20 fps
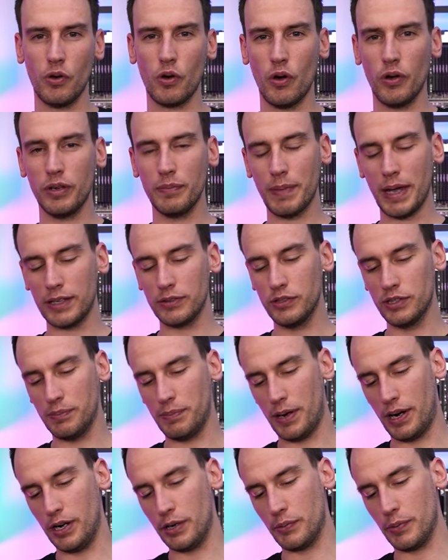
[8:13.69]
going back to the
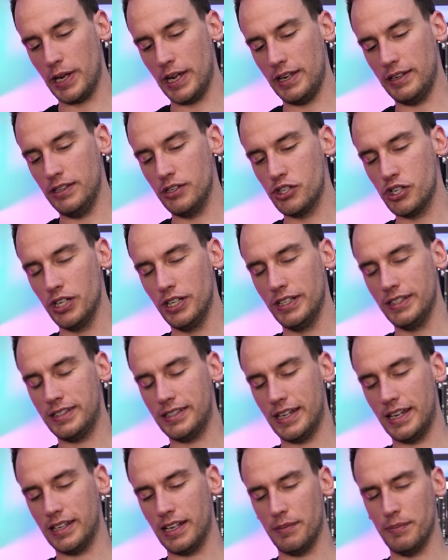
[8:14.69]
part where I initially
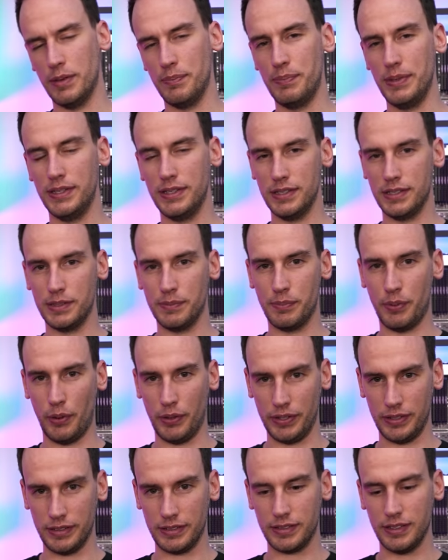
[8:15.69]
said I'm a bit
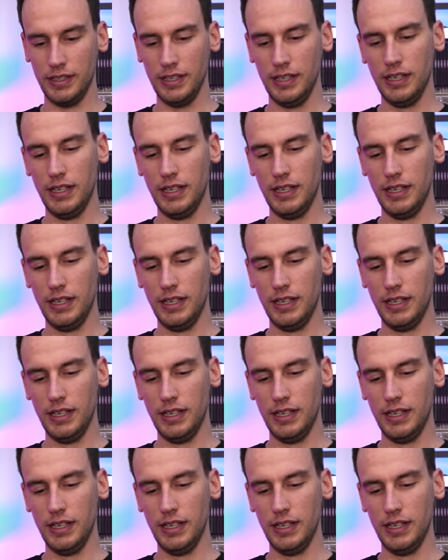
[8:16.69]
disappointed.